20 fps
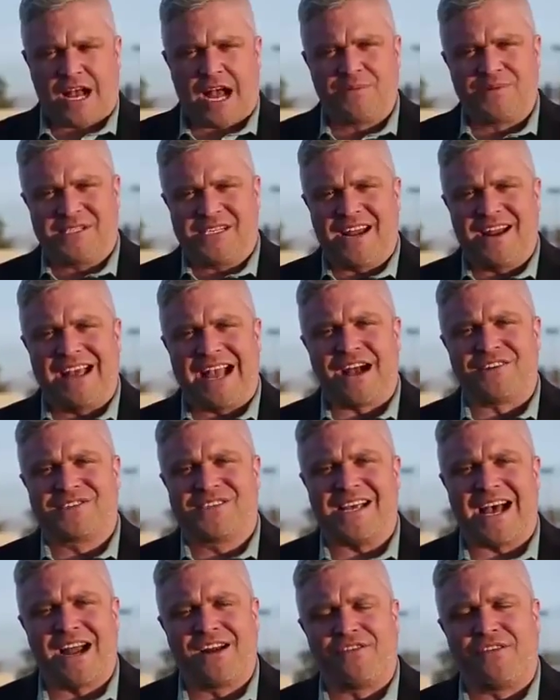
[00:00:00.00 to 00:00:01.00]
I'm standing
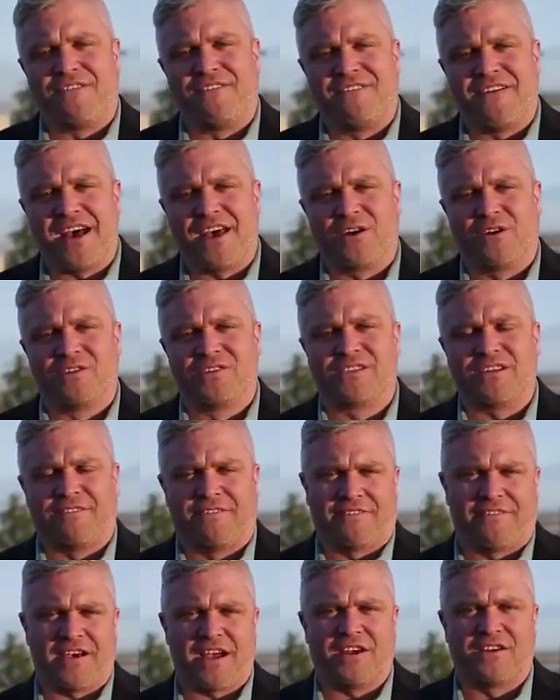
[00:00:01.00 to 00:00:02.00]
outside of the Veterans
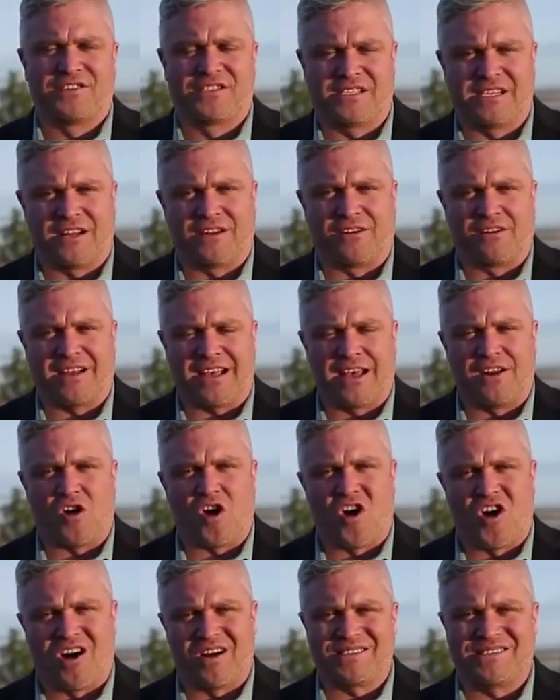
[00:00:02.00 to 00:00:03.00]
Affairs Center in
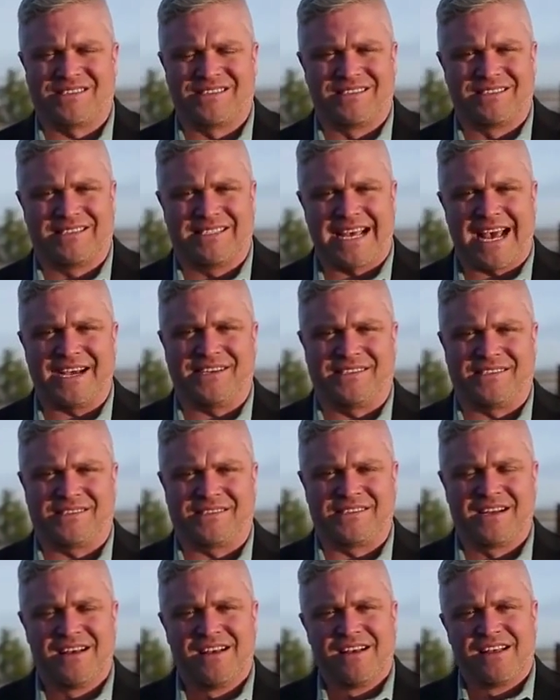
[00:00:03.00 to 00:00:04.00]
Austin,
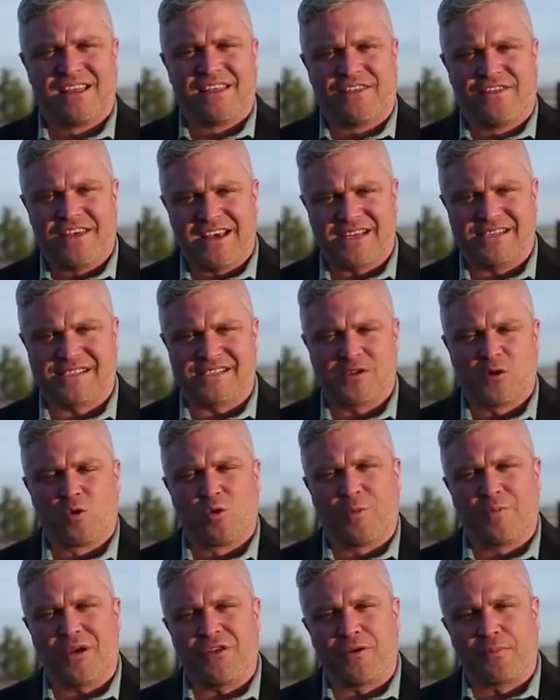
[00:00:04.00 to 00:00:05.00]
Texas. This
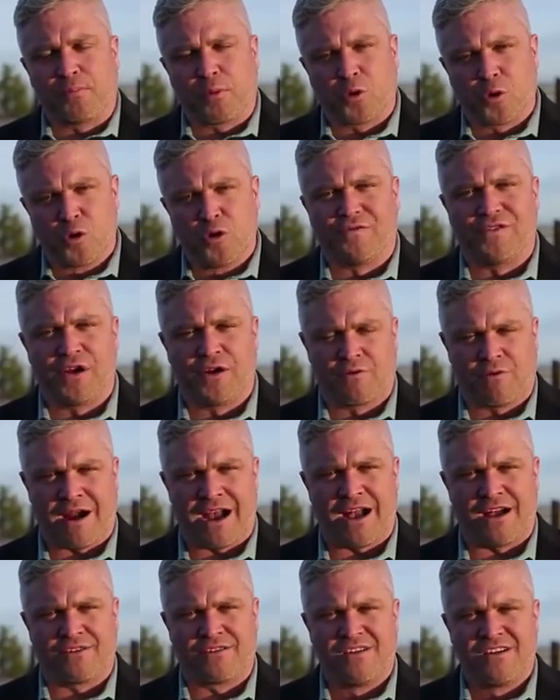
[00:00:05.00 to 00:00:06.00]
will be the proving
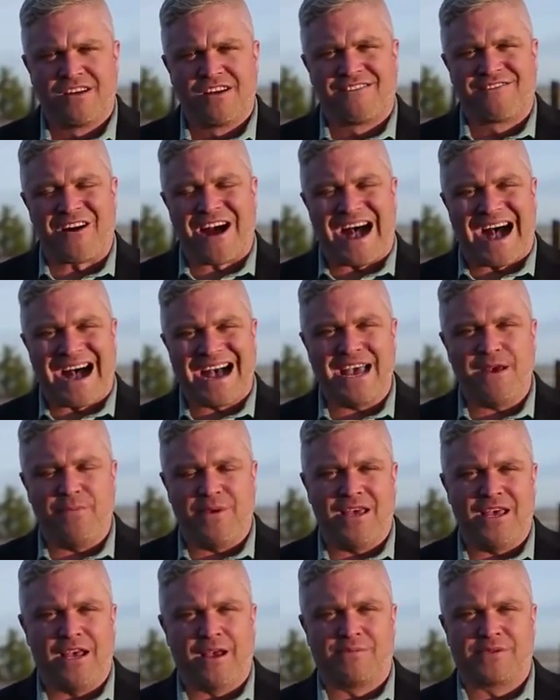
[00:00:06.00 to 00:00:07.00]
ground for
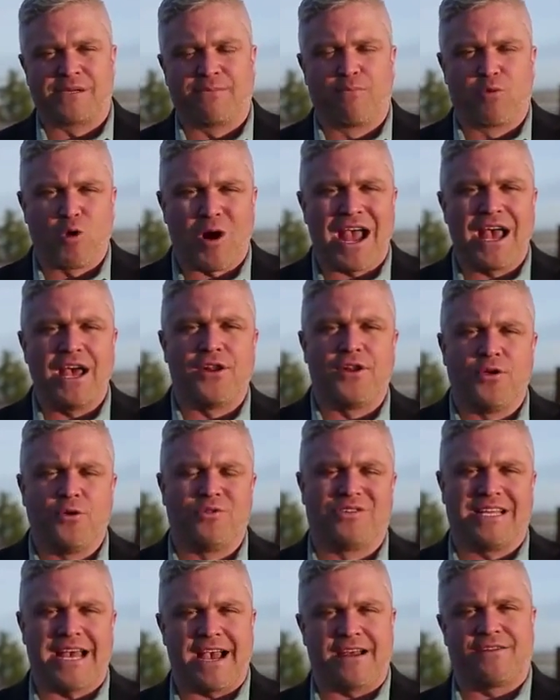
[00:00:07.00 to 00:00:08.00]
IBM's brand
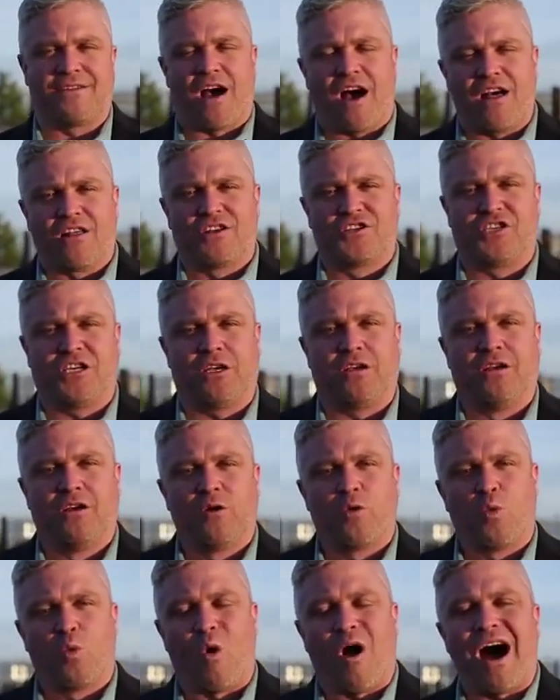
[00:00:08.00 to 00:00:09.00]
new technology,
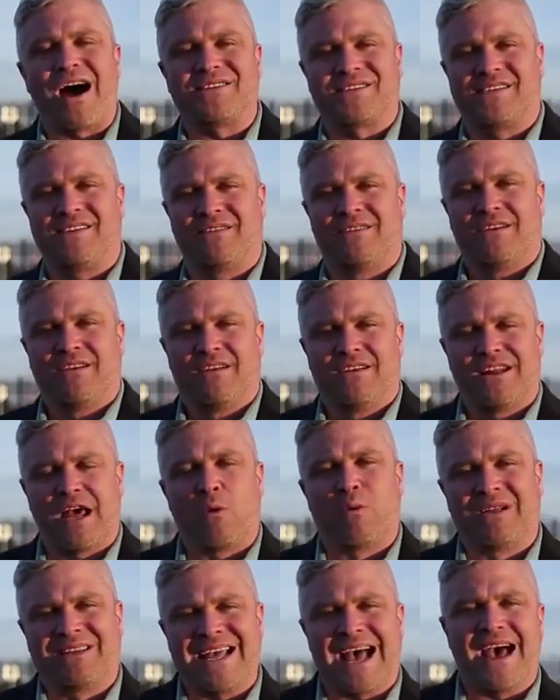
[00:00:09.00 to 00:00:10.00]
Watson.
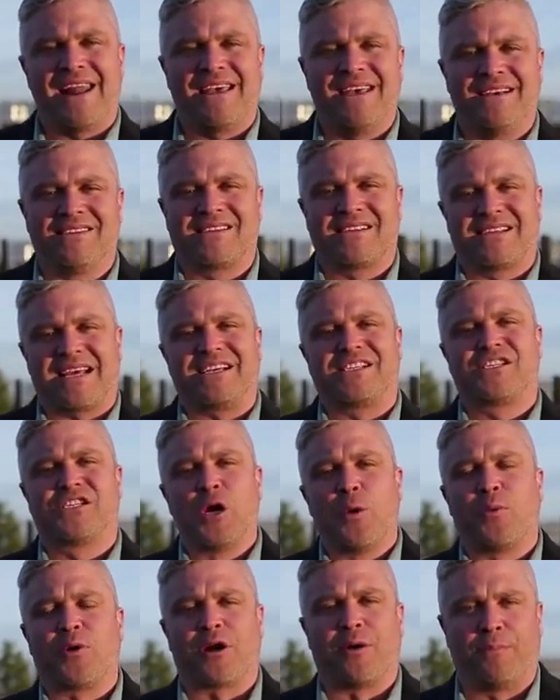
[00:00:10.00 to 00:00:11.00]
Now, what that is, is a
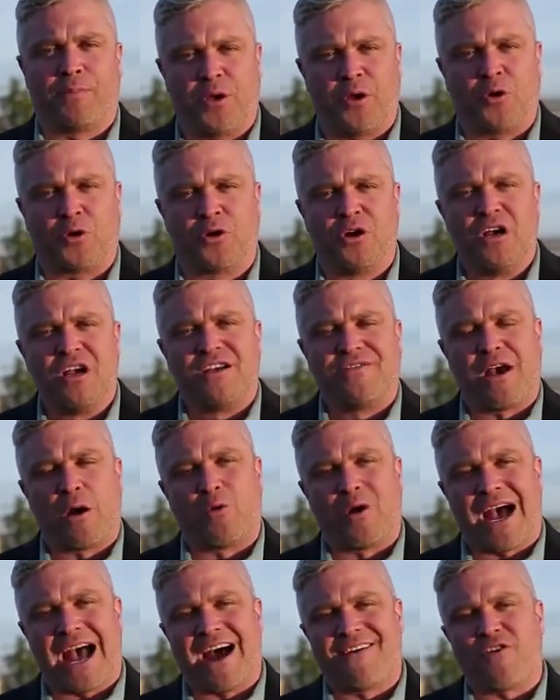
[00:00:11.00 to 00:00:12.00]
supercomputer
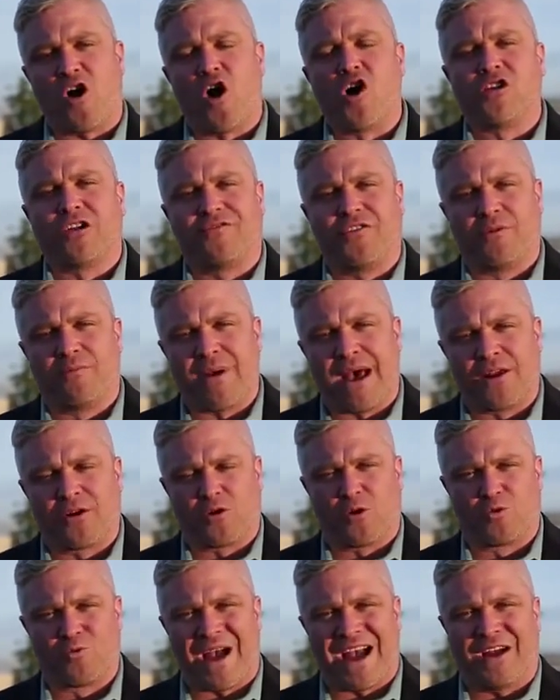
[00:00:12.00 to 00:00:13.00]
that will have all of your
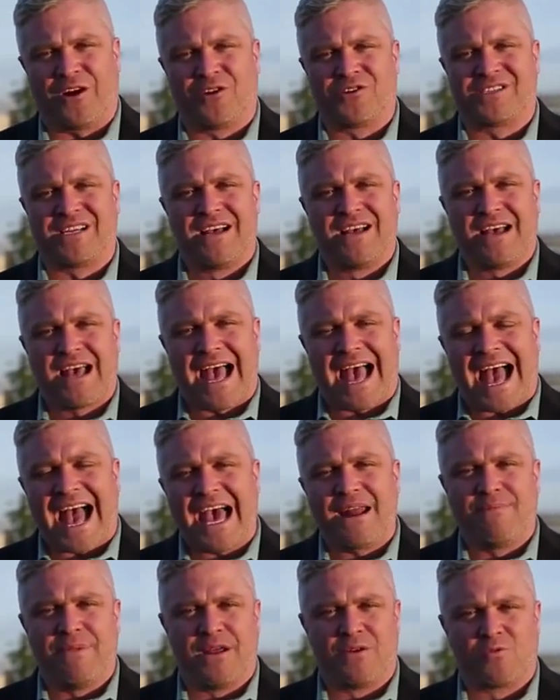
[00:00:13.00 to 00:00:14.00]
medical records,
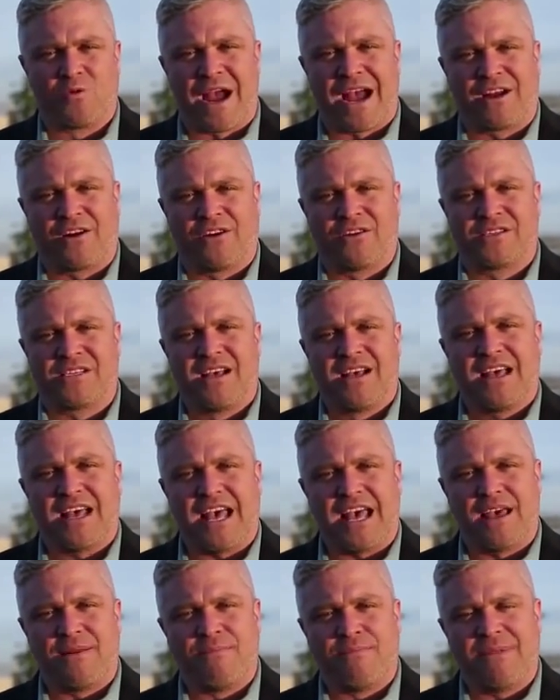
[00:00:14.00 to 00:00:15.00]
admin records,
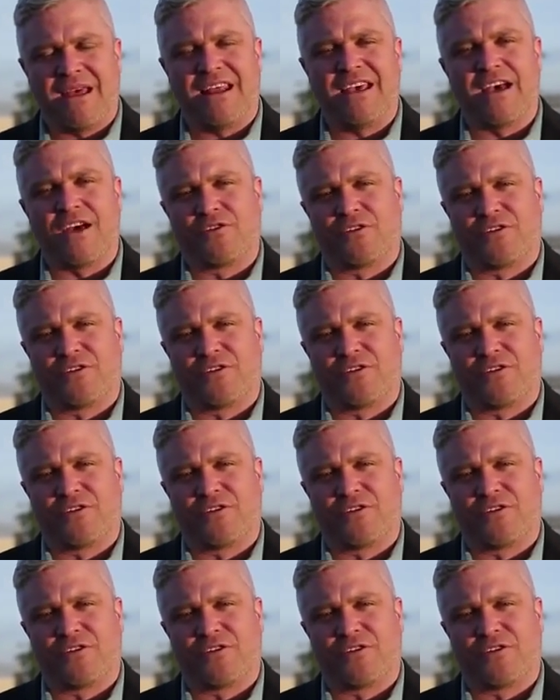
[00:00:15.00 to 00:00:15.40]
and many